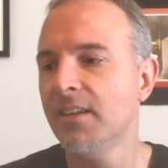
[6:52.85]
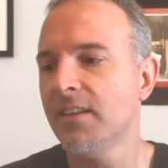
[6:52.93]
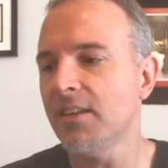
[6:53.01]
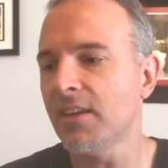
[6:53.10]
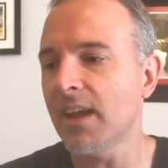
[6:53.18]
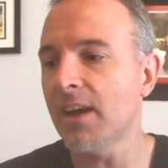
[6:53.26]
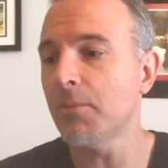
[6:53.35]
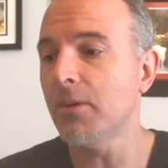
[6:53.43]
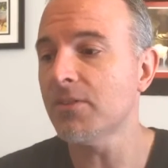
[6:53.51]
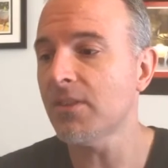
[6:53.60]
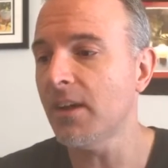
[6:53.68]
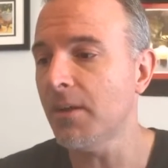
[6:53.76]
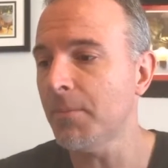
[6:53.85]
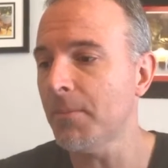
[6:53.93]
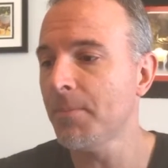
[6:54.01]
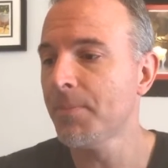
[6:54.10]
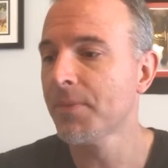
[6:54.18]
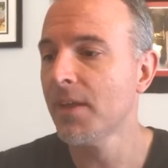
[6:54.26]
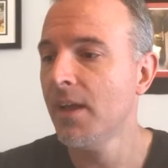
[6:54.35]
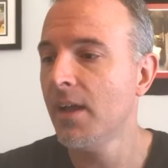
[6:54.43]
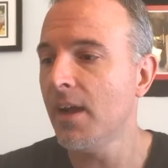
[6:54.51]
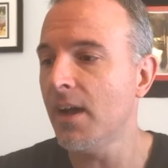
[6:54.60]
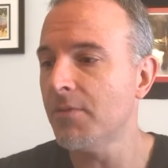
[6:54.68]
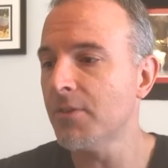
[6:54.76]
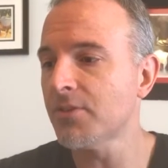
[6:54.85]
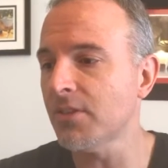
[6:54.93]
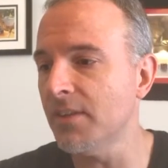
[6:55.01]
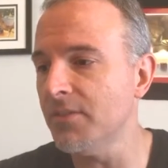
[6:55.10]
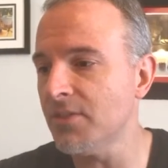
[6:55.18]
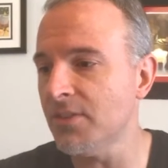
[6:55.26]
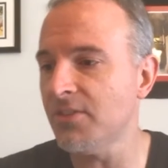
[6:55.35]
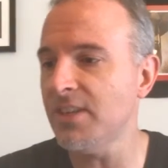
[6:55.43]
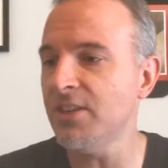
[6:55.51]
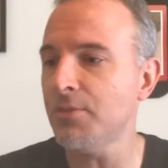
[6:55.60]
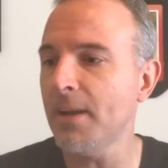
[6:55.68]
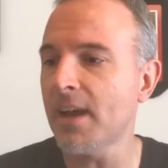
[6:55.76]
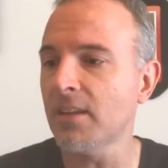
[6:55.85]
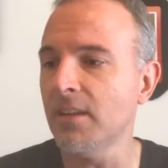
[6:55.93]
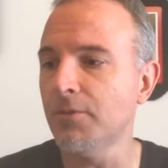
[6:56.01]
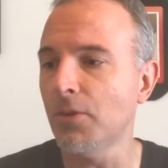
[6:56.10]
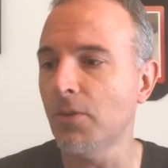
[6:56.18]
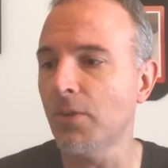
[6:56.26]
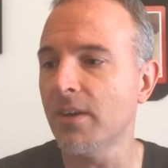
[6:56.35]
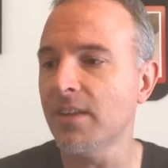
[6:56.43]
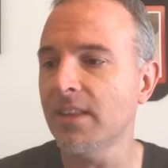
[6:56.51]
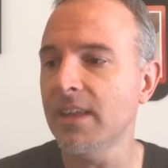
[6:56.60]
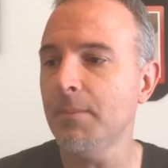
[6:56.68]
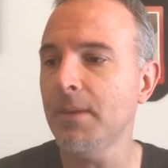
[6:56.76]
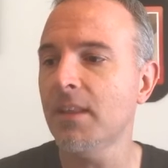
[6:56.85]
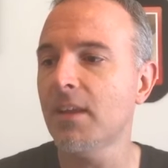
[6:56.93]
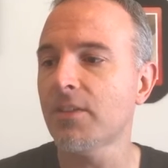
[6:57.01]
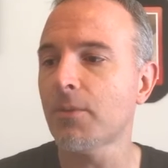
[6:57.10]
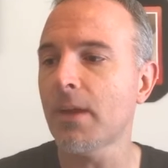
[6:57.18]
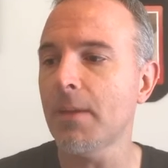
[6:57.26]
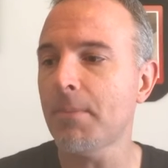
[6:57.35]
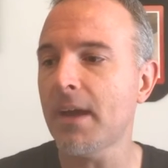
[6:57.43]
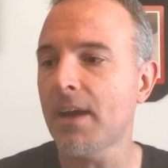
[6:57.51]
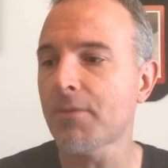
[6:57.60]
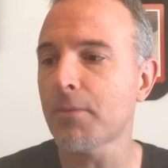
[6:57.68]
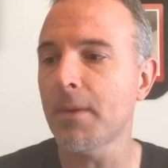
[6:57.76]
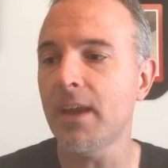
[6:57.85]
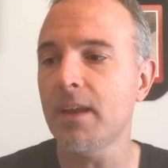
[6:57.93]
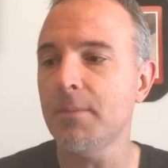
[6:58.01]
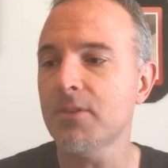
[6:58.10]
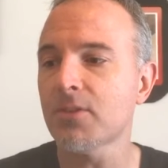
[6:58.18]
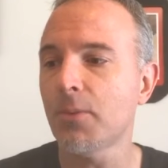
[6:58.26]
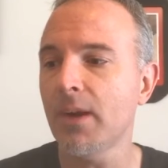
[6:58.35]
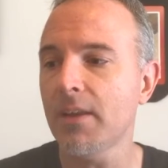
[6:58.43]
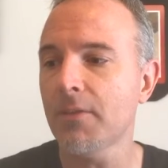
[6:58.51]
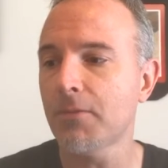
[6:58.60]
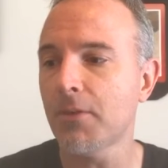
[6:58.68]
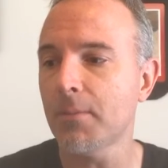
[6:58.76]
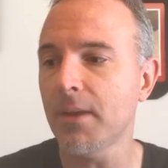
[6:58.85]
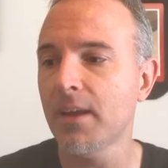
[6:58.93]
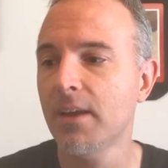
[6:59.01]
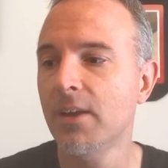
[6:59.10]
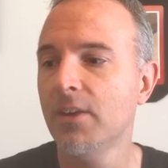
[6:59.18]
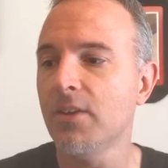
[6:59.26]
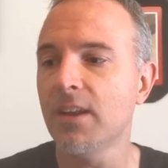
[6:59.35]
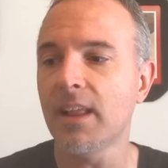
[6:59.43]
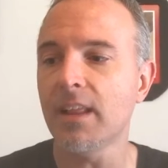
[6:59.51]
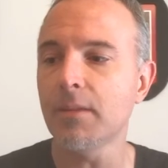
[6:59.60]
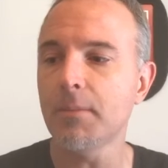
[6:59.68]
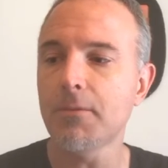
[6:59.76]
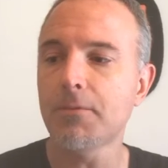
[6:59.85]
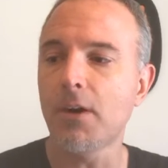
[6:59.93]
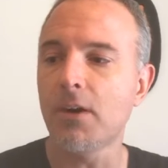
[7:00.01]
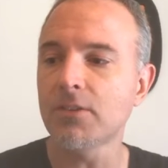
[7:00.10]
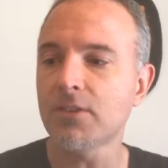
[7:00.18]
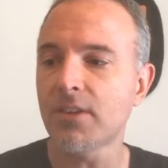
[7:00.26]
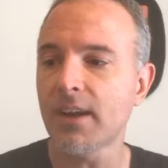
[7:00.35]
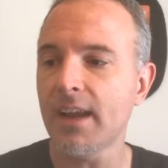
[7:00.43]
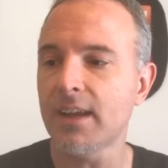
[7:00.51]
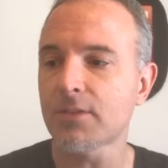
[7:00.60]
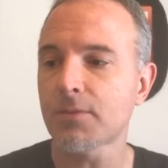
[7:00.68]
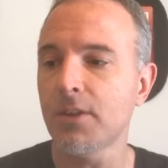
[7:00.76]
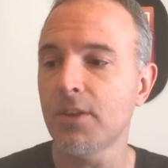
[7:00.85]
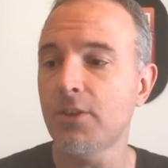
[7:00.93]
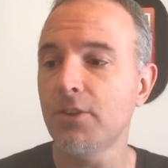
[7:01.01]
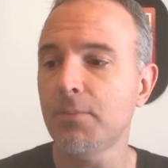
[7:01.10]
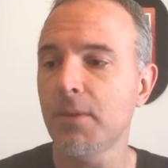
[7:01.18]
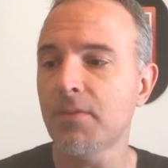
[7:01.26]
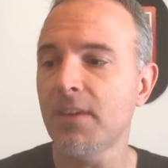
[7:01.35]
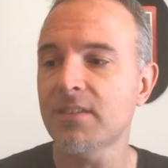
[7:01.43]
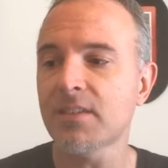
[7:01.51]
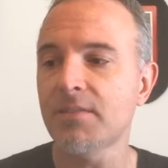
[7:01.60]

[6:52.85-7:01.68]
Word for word: that God wants to help Him. Uh, verse 11 says, Teach me how to live, O Lord. Lead me along the right path, for my enemies are waiting for me. Do not let me fall into their hands, for they accuse me of things I've